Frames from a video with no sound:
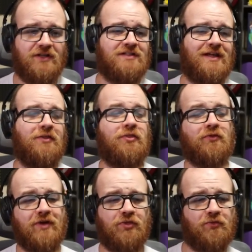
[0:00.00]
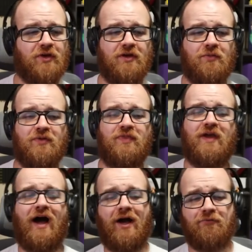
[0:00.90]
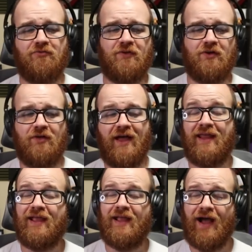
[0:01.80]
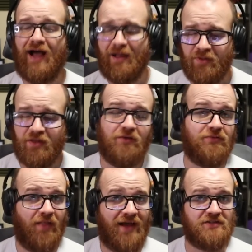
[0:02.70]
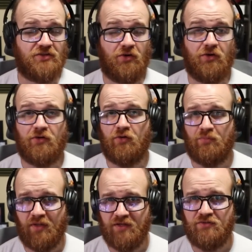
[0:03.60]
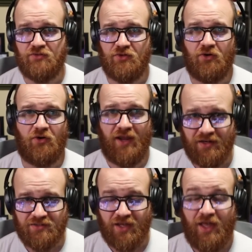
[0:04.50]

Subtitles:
is a 3/3 with the on reveal at a copy of the last card you played to your hand.